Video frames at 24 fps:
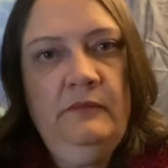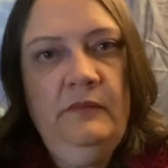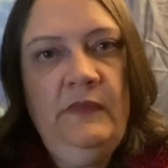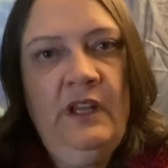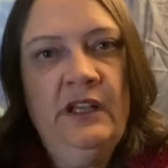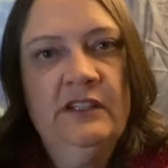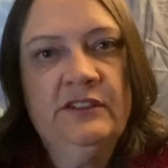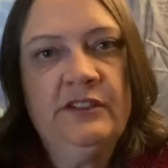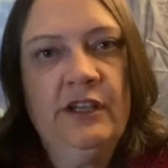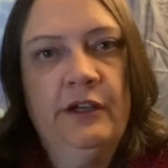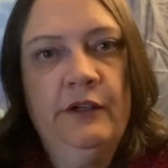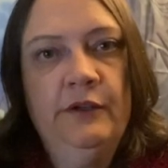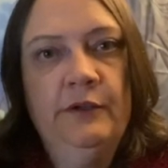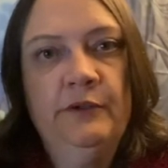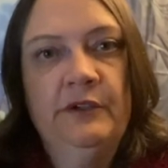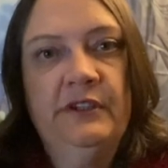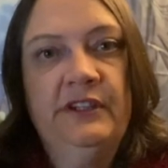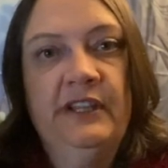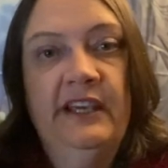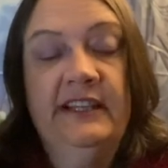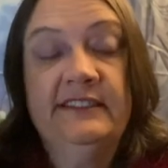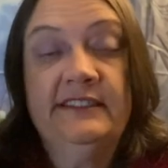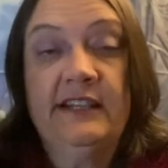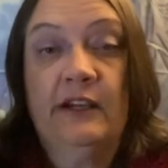So
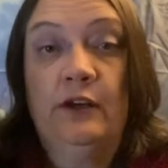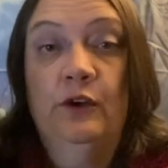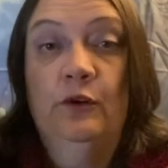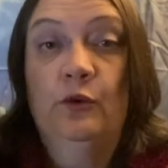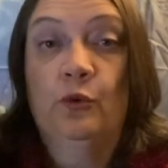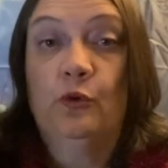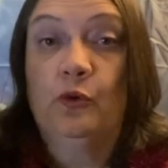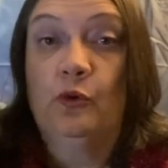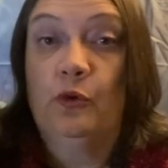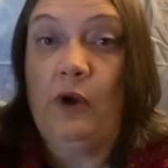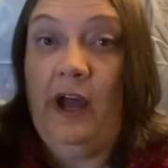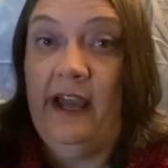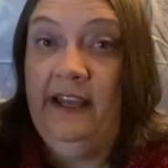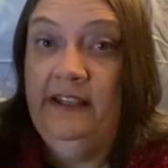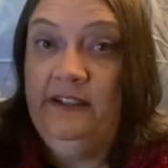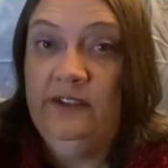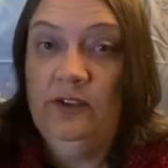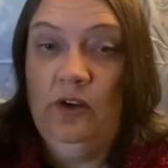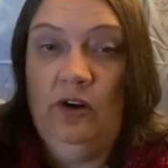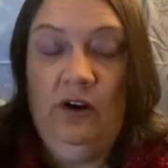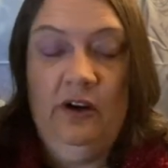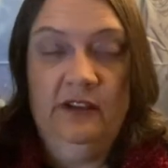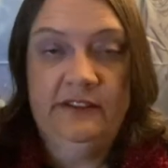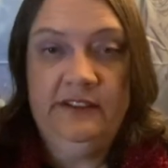there's a great
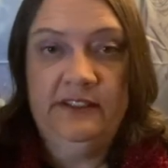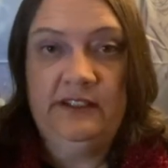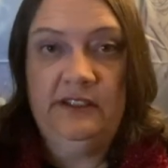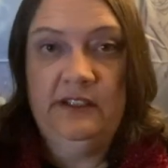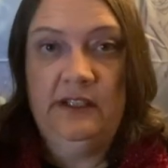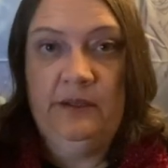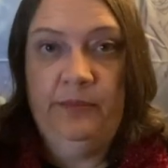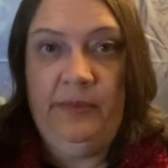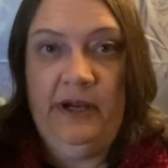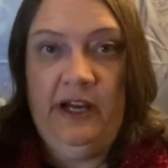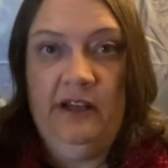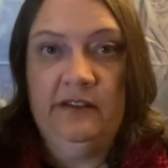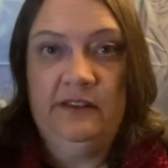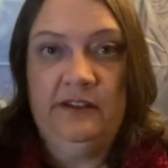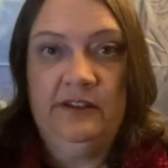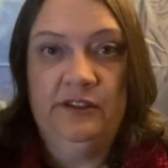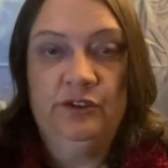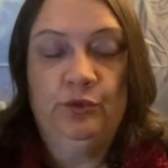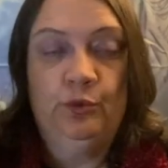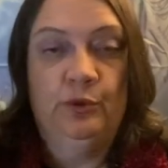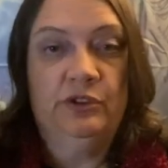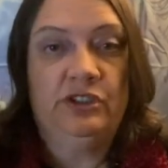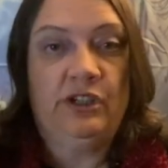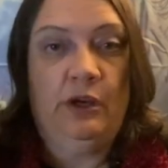article about
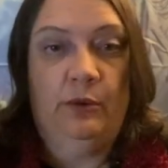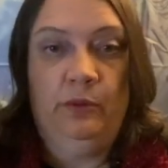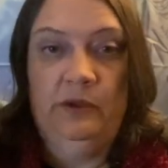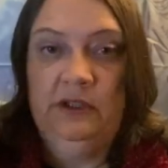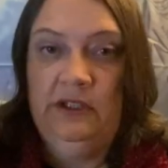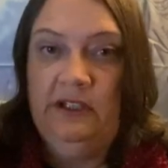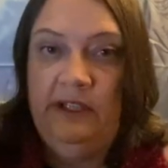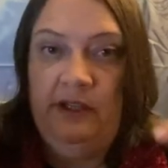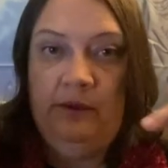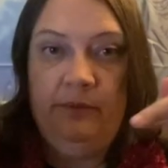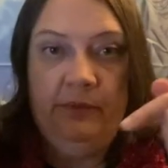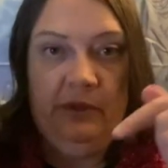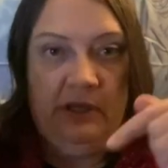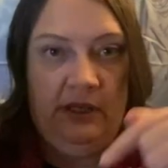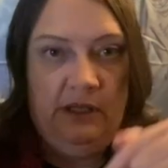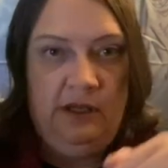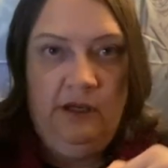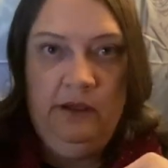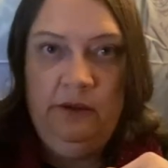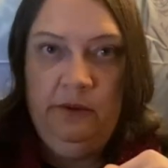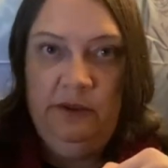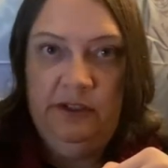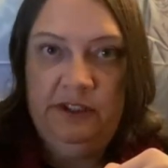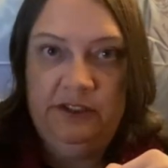this, which I will link
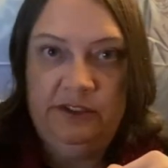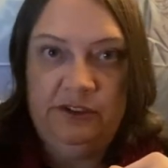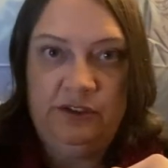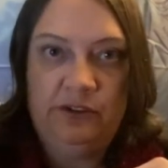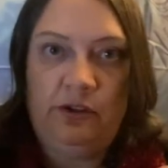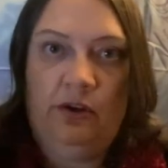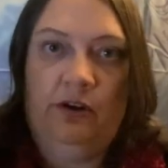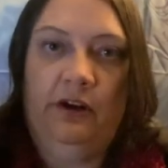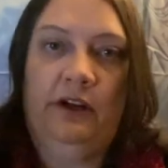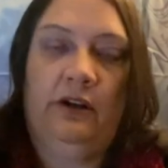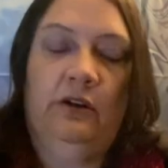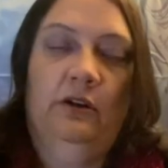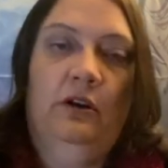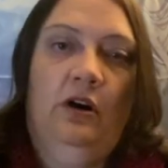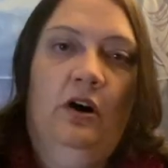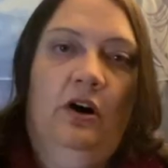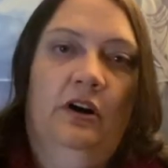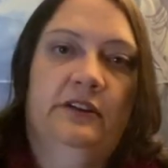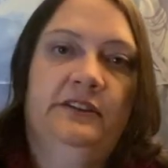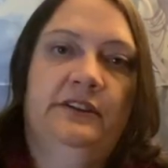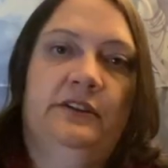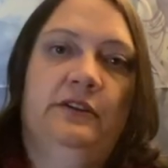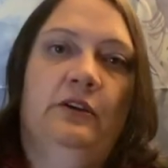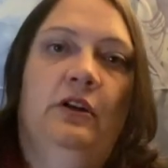below, a historical
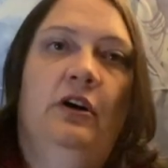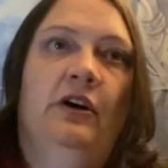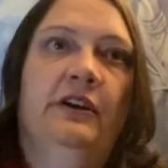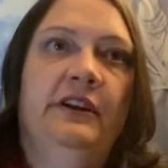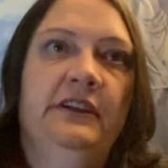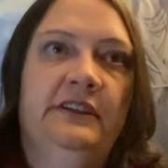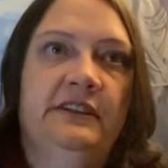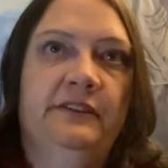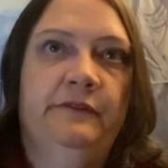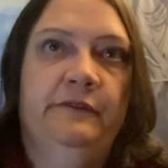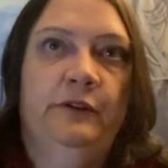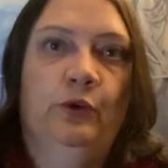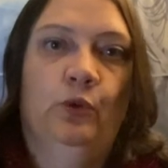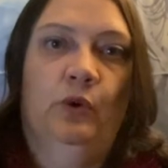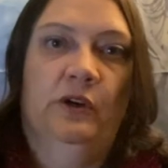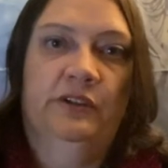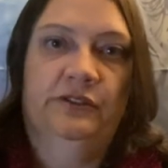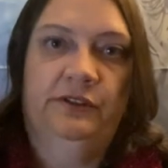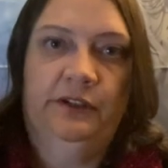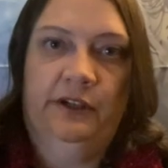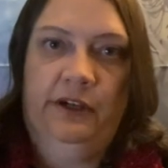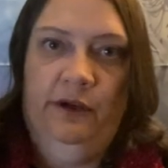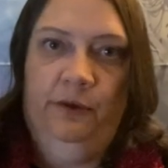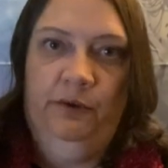article on it if you
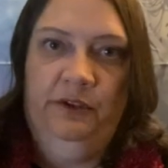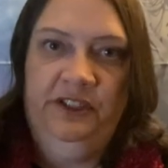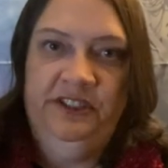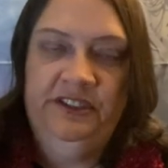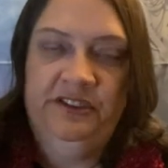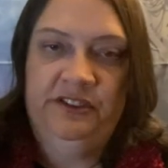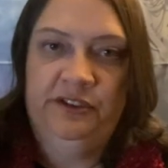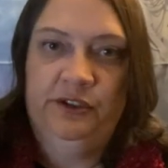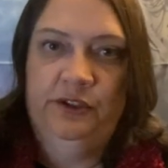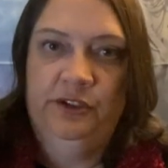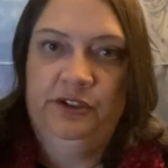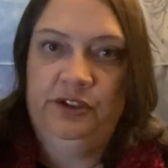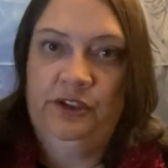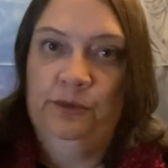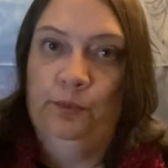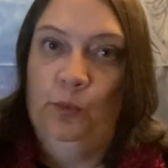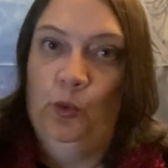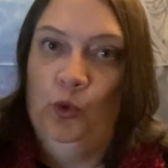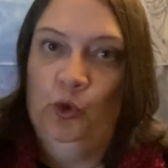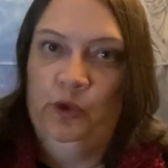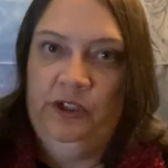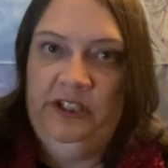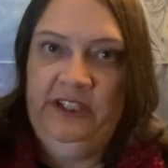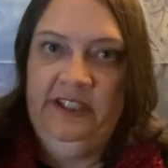want to go research in
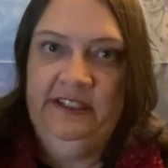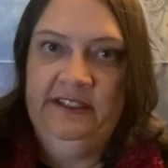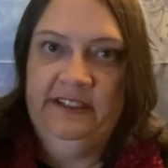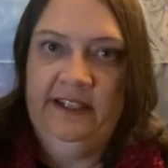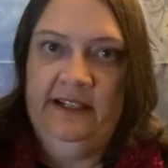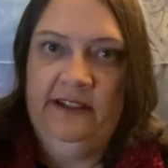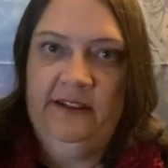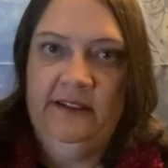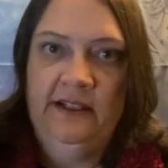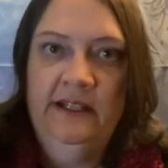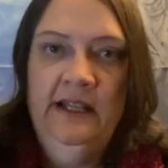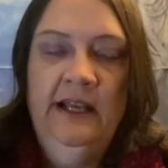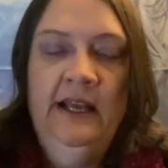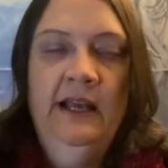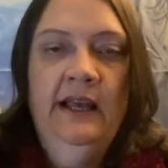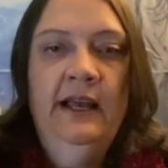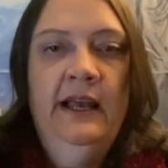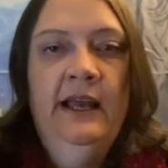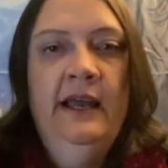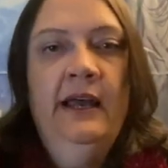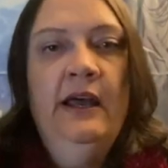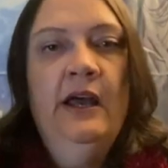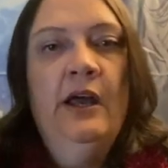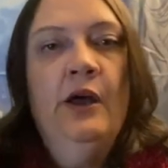more detail.
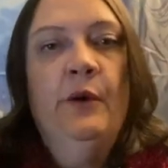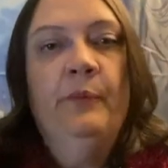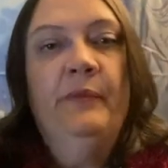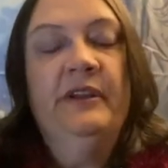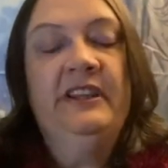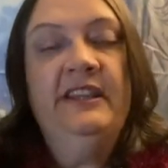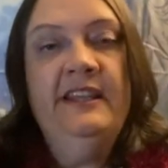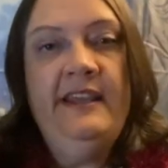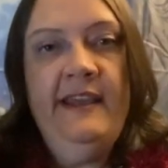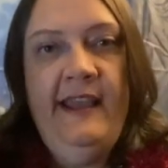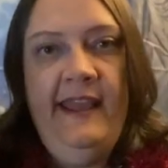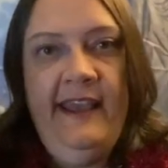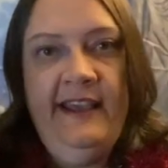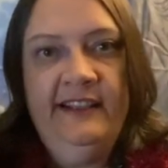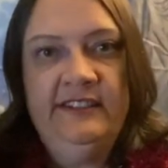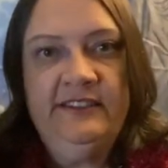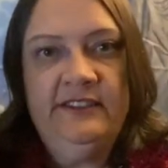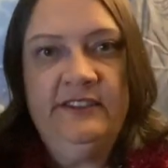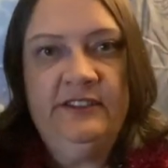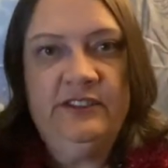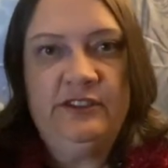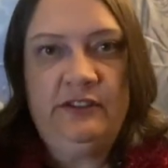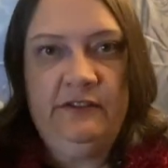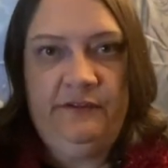But the
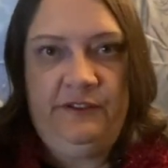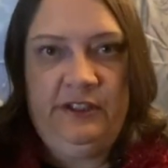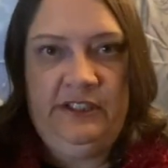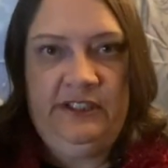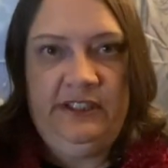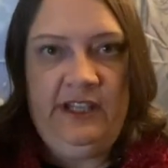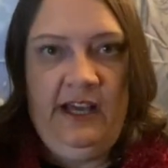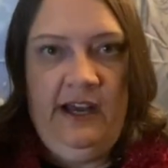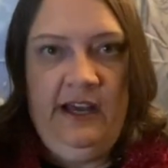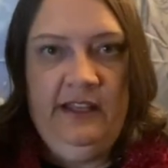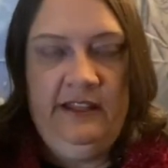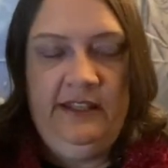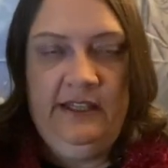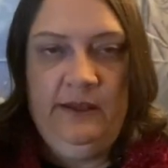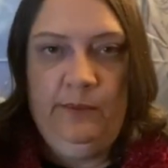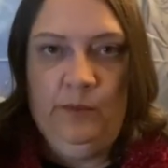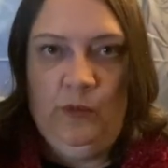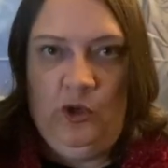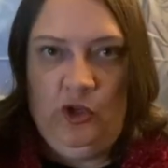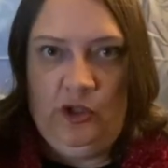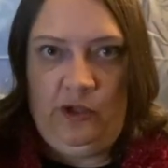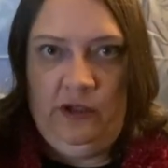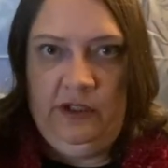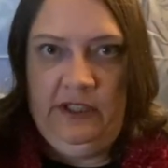essence of the tithing
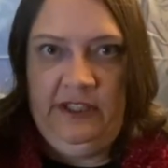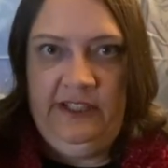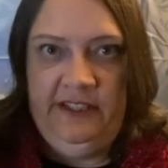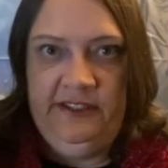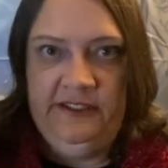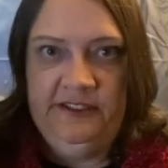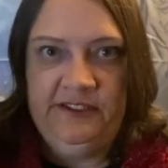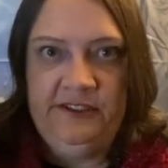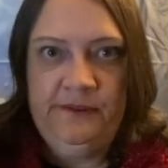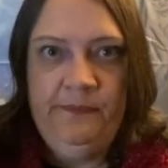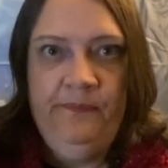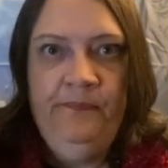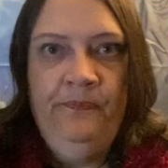model is